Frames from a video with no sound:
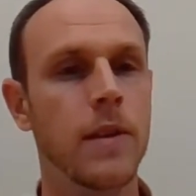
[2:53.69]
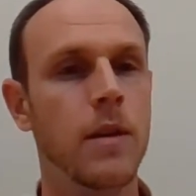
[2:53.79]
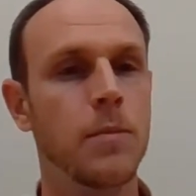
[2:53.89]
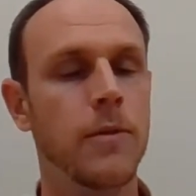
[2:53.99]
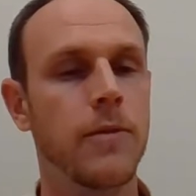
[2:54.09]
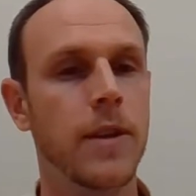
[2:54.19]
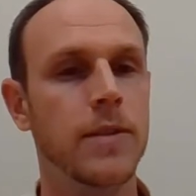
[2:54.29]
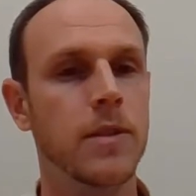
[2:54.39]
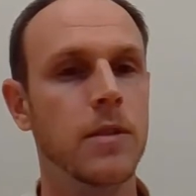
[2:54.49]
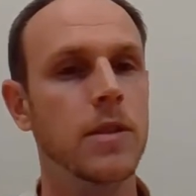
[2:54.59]
the
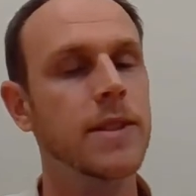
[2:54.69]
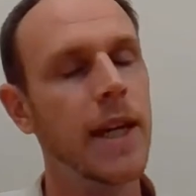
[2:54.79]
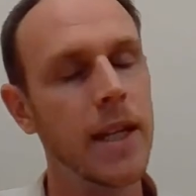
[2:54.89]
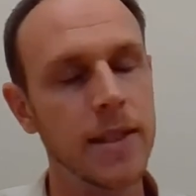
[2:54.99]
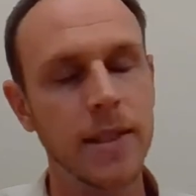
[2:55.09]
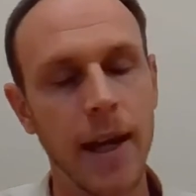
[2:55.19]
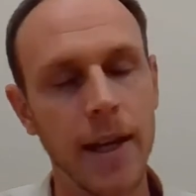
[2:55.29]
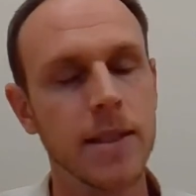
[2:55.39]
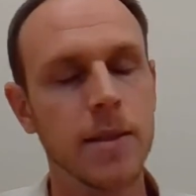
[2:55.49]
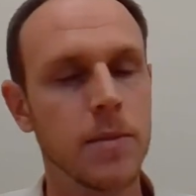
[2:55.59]
professor set
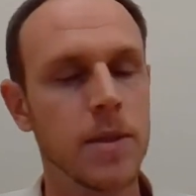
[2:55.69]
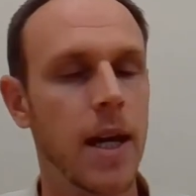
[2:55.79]
aside some